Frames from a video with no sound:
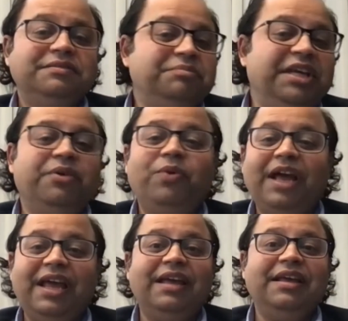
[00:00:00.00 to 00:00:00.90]
in a
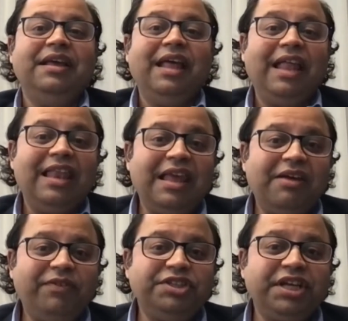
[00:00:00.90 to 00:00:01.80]
way
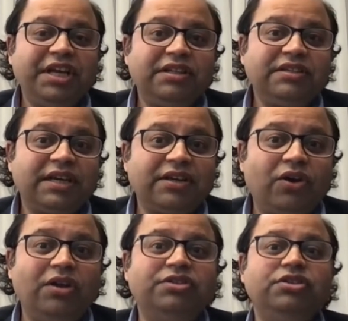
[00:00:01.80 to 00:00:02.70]
leveraging it, the
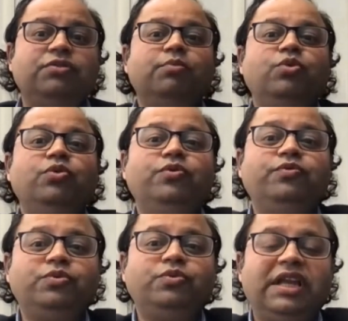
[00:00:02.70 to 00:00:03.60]
technology to move
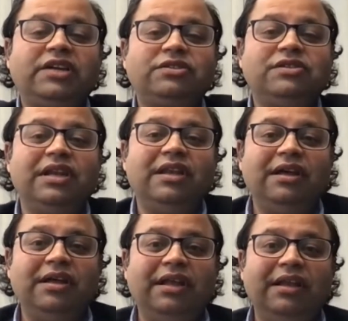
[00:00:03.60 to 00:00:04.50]
to the next uh,